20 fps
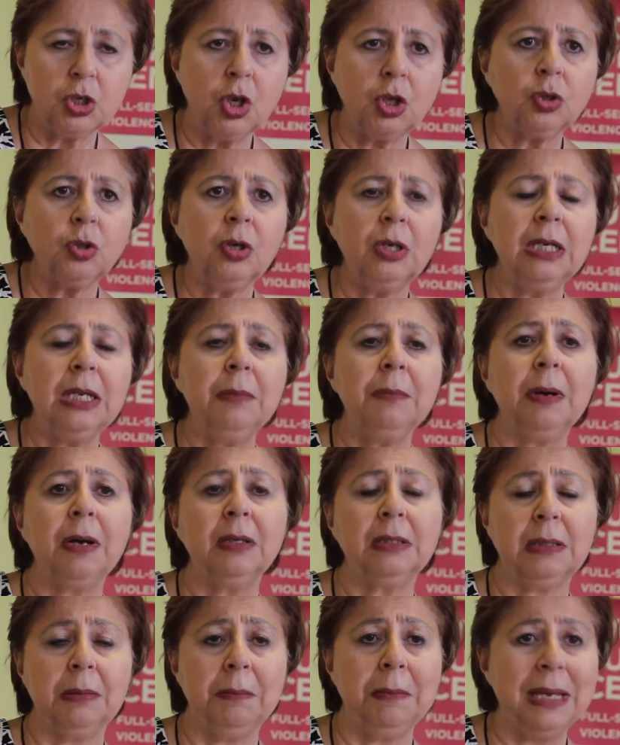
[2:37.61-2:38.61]
not only
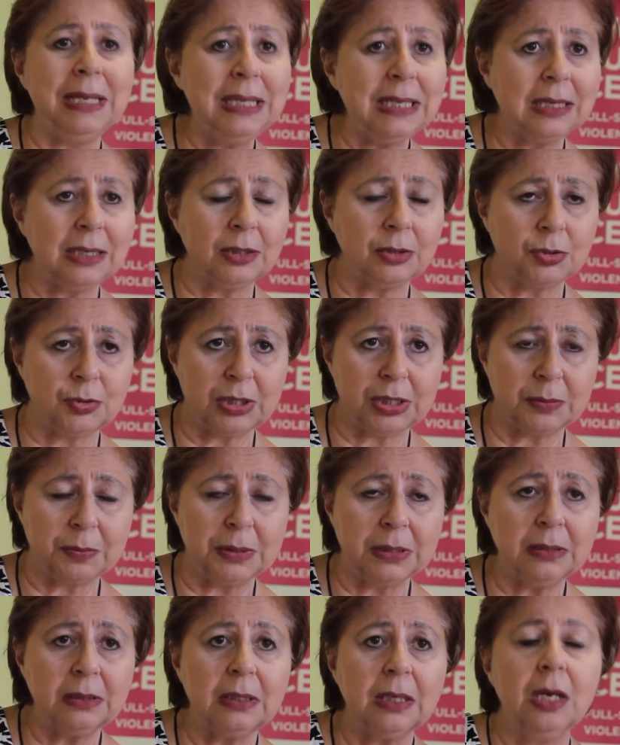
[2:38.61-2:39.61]
about the medical
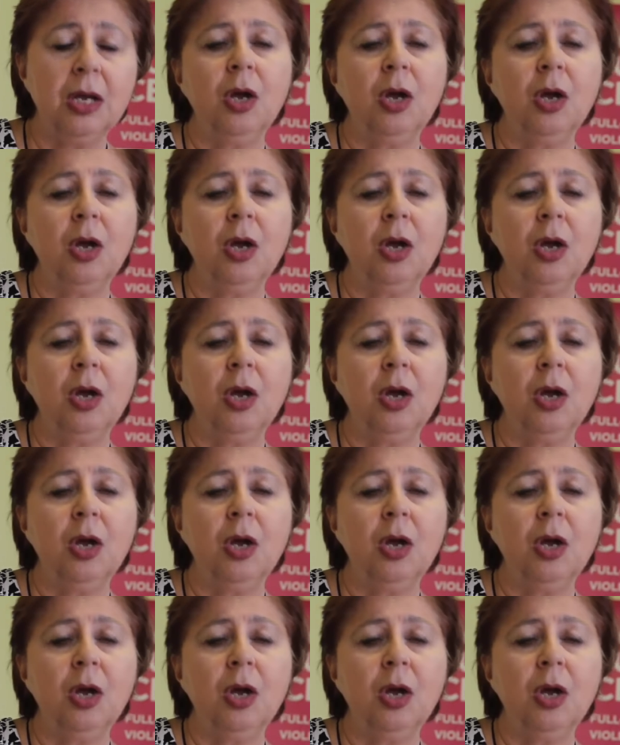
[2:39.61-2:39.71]
treatment